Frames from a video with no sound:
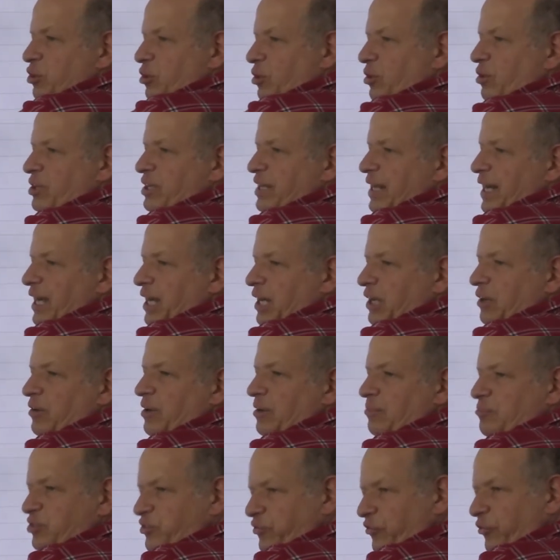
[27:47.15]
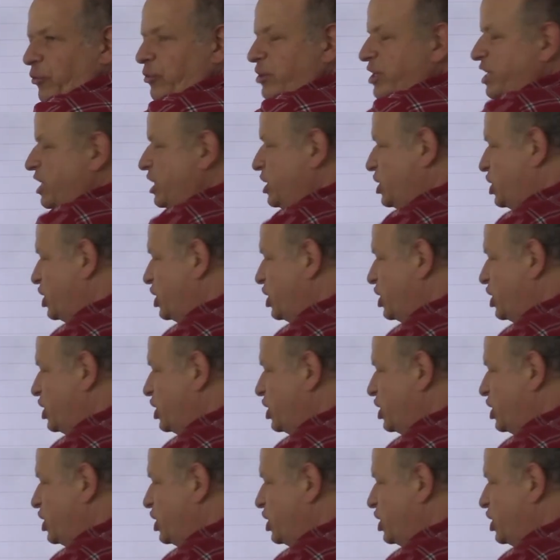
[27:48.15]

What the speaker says: chord diagrams for each